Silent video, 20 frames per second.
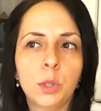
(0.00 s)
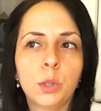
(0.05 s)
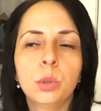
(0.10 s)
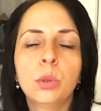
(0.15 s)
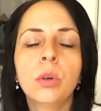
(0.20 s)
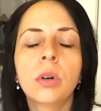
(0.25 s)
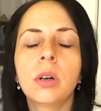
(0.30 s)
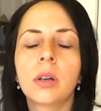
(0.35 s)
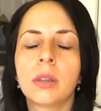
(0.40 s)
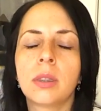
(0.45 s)

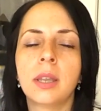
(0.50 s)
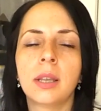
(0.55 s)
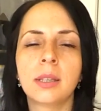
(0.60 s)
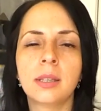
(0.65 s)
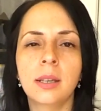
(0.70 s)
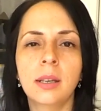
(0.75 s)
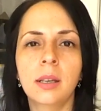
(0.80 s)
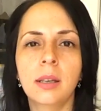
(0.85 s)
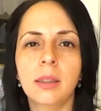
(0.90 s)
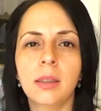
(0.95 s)
sure
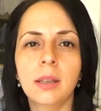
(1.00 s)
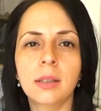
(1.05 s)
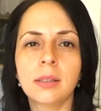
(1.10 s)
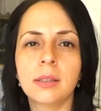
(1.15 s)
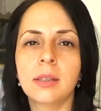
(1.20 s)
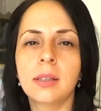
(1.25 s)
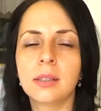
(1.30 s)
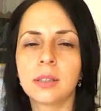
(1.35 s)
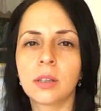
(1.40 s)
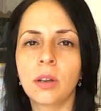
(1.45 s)
that
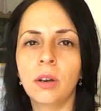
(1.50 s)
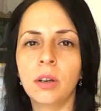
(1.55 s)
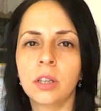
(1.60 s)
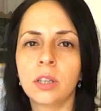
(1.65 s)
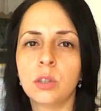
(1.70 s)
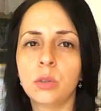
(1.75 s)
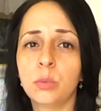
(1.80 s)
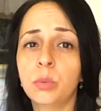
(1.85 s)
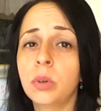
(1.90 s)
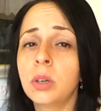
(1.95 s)
this is
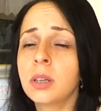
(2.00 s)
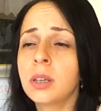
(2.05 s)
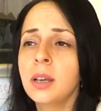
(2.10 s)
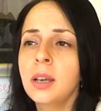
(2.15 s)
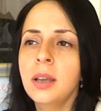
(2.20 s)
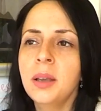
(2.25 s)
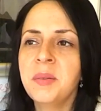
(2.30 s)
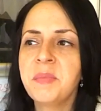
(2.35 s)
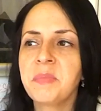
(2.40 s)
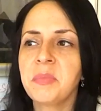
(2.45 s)
going to work,